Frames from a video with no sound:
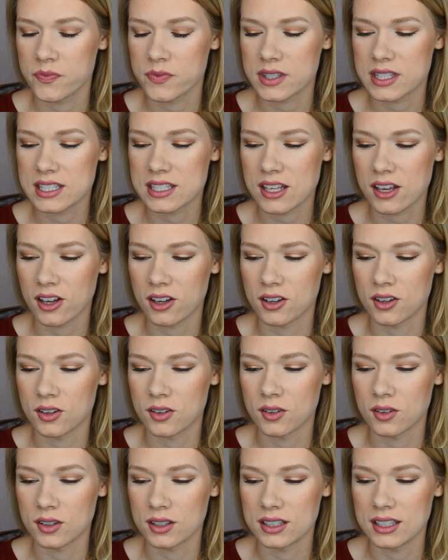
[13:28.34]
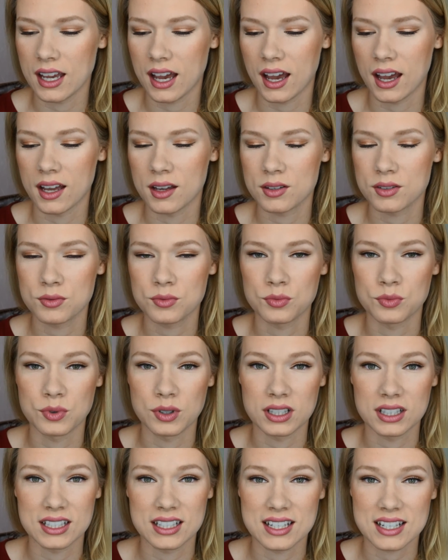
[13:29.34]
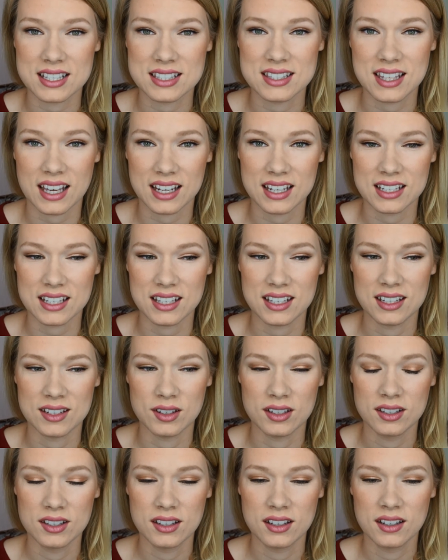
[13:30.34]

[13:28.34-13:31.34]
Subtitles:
So yeah, really excited